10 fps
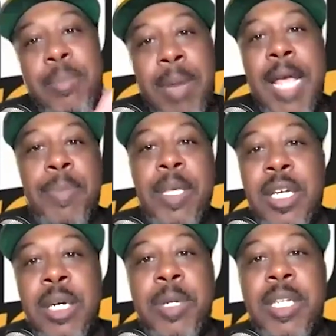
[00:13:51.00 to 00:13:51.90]
might be
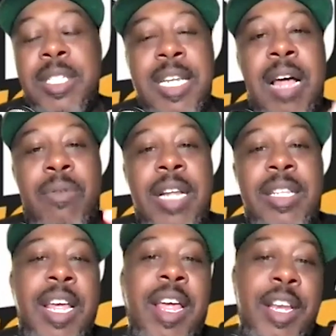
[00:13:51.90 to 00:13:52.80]
good, but it's not right
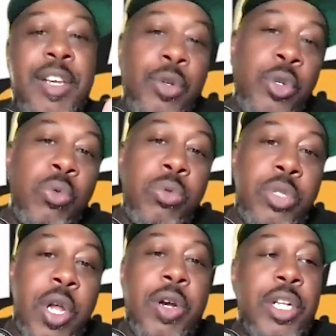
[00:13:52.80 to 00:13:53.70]
there? And do you
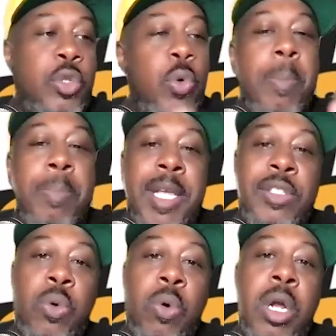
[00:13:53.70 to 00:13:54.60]
turn into a
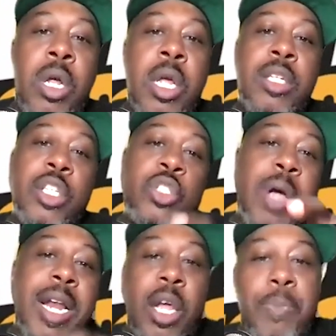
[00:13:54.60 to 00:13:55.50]
mentor to try
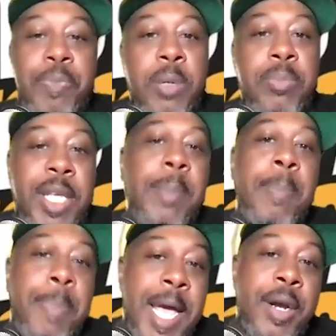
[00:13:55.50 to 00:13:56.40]
to help them get
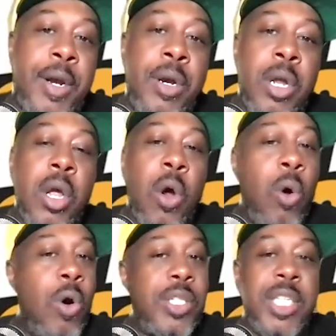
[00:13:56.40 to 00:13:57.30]
better?
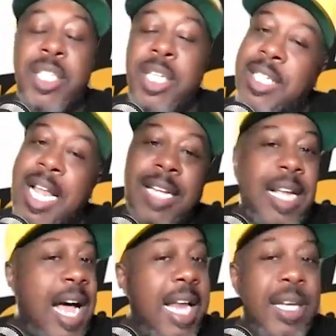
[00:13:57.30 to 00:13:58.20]
Or is it just like the
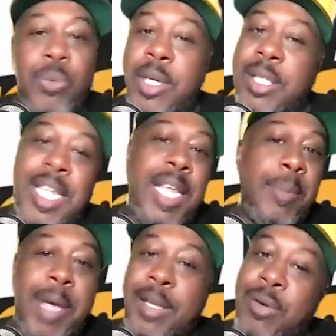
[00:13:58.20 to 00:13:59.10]
Hollywood thing,
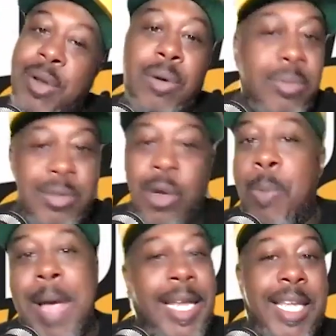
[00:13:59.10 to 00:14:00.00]
man, go
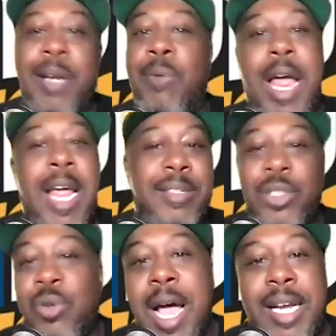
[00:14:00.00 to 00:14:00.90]
back, get it right and
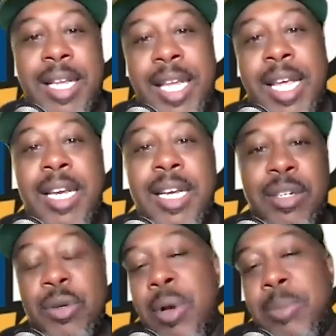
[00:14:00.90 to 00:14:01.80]
try it again?
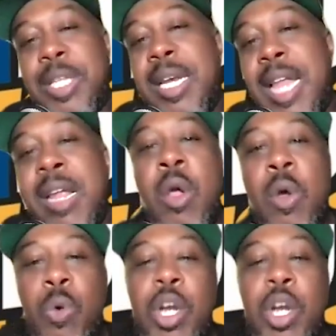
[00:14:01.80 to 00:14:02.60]
You know what I'm saying? Like, what